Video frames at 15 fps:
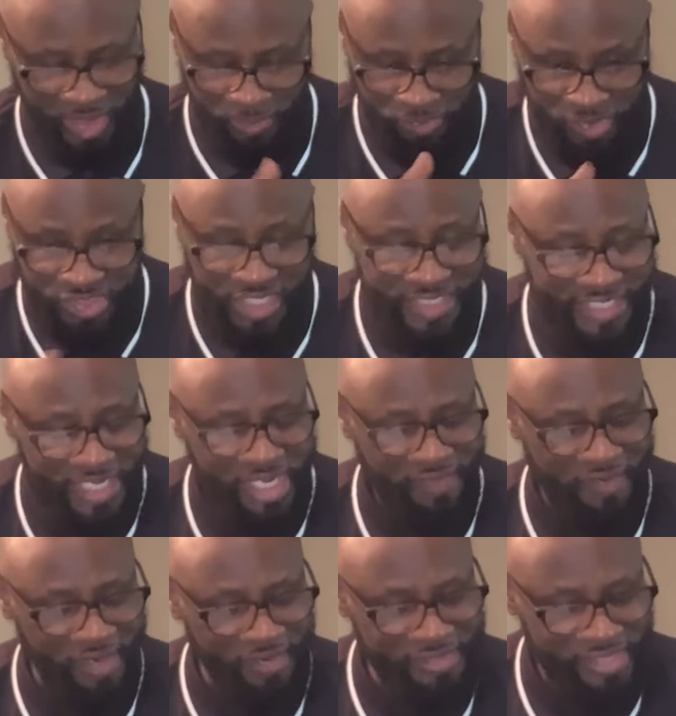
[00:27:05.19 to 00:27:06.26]
Since they
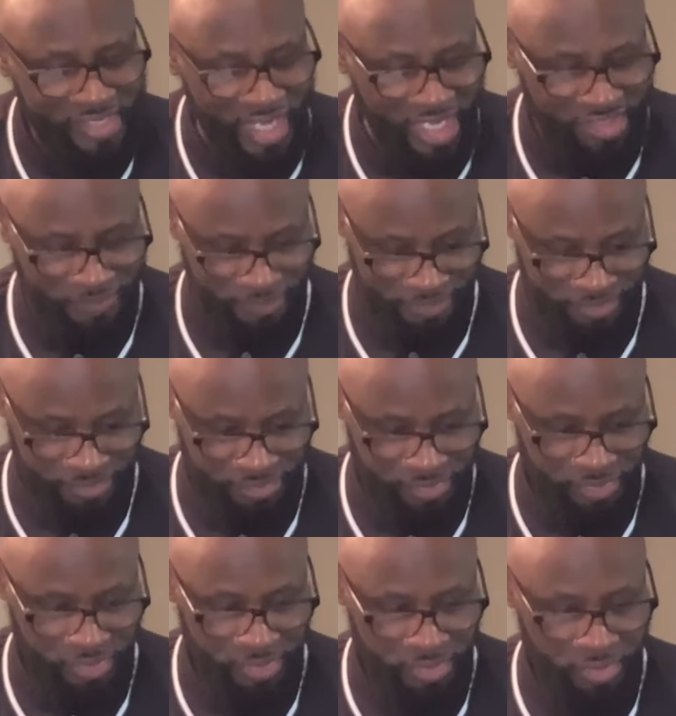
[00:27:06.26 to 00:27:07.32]
never heard the gospel.
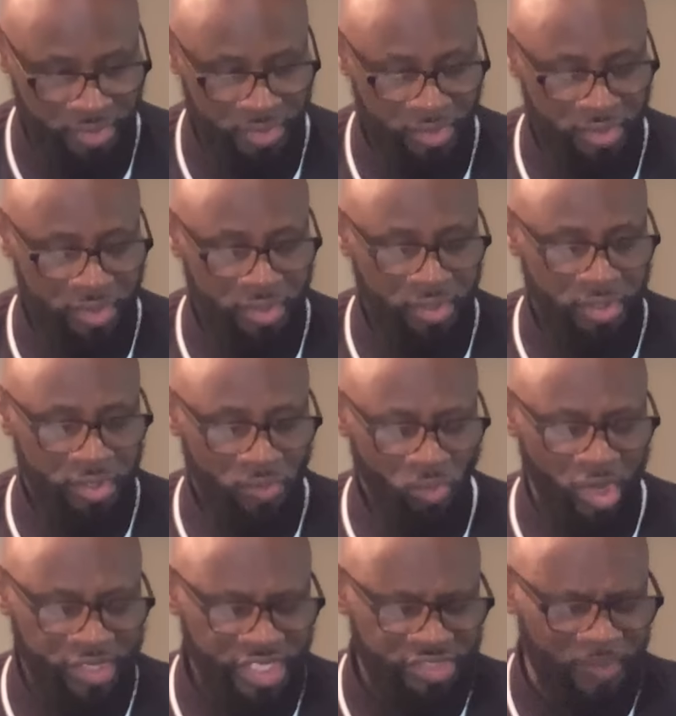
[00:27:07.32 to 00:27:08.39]
Come on.
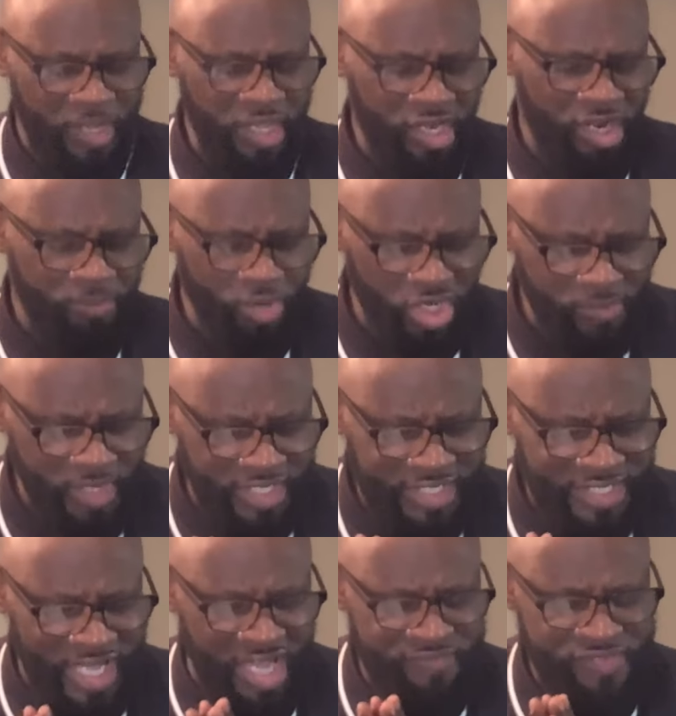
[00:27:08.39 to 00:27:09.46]
Well, this right here gonna pretty much
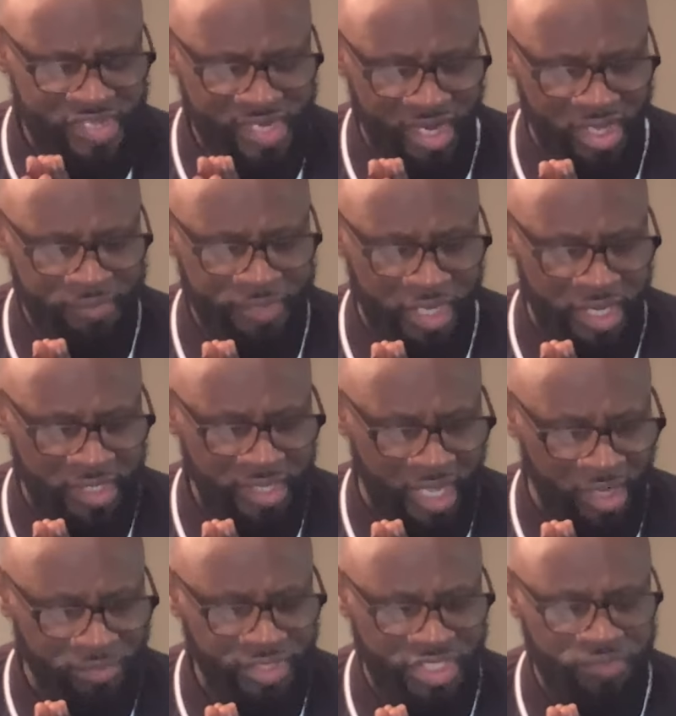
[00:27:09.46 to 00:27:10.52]
sums it up, man.
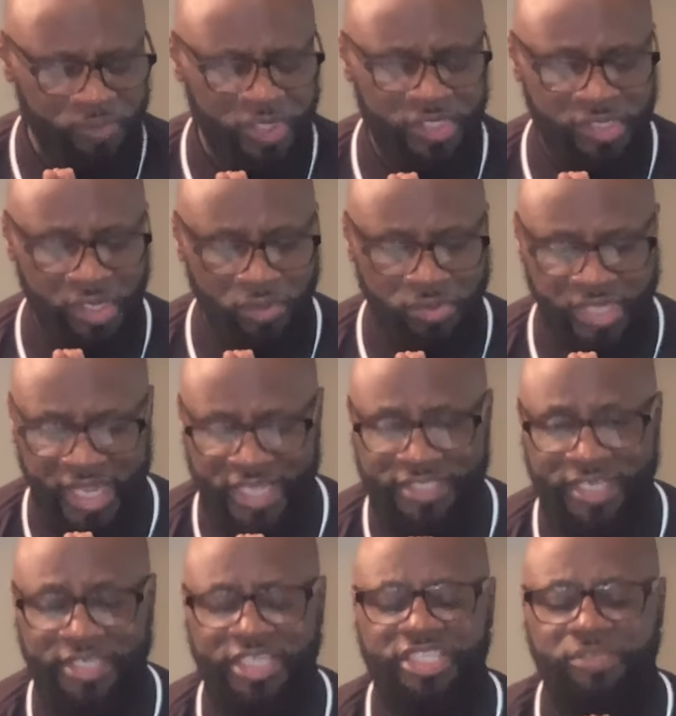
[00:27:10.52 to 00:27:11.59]
Now, this would no, like I
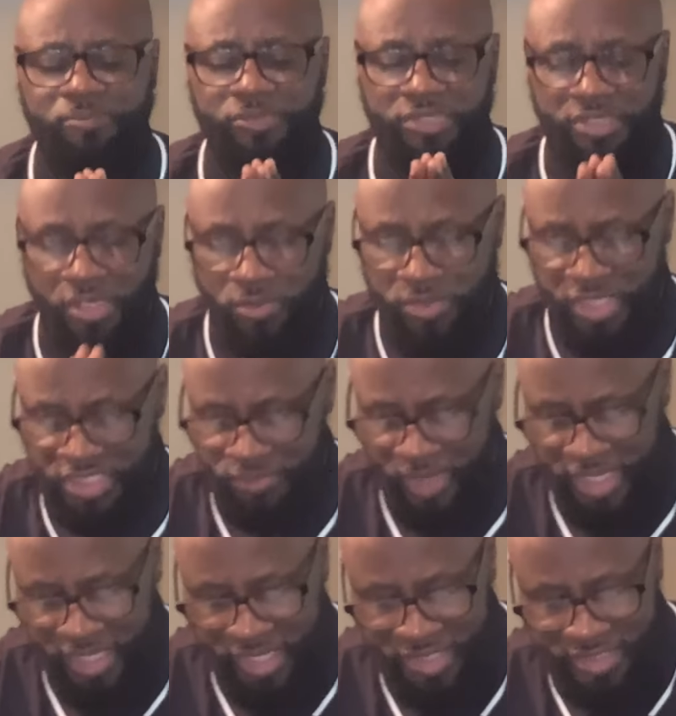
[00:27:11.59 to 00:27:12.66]
say, this no, this
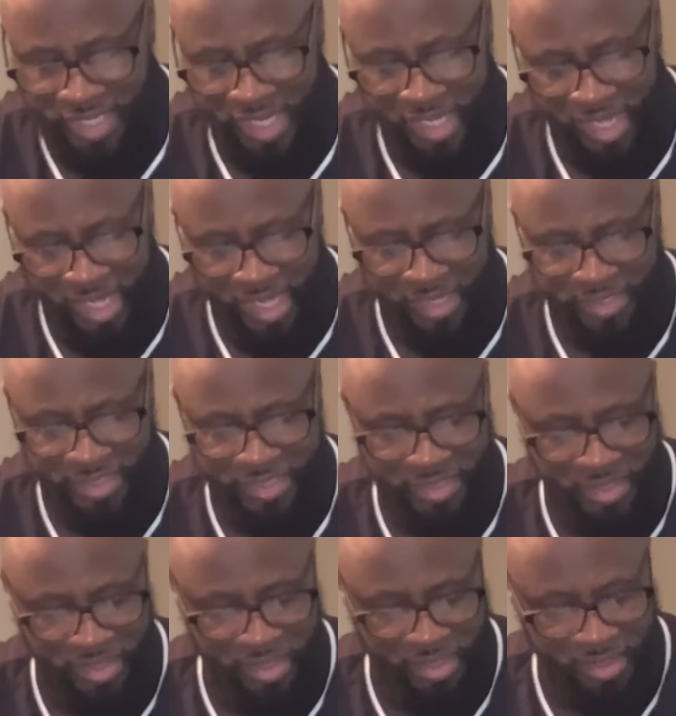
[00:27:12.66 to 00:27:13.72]
right here is a
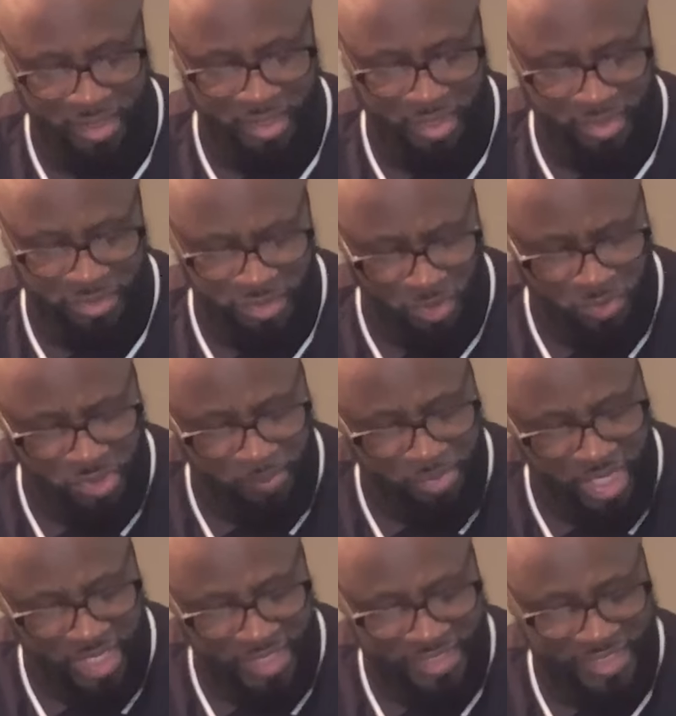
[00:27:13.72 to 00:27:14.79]
highly uh, uh, no
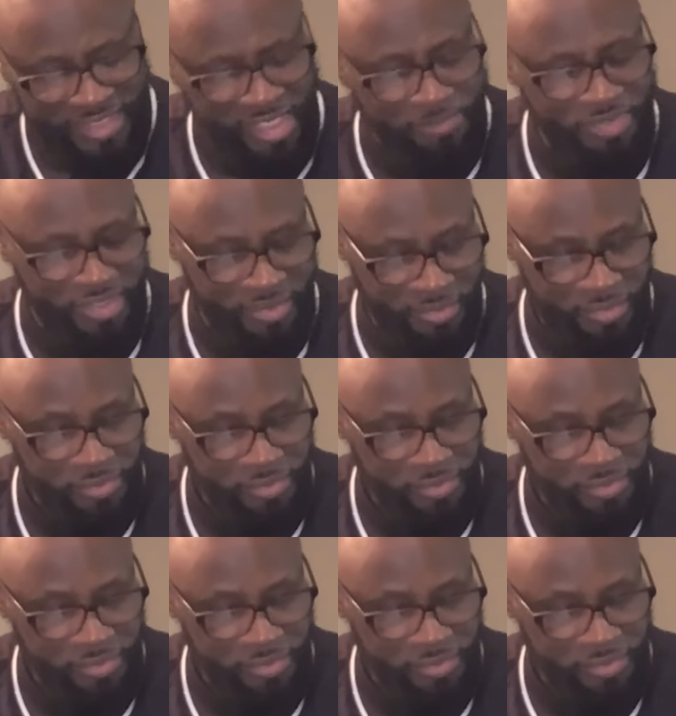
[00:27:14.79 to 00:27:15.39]
debated subject.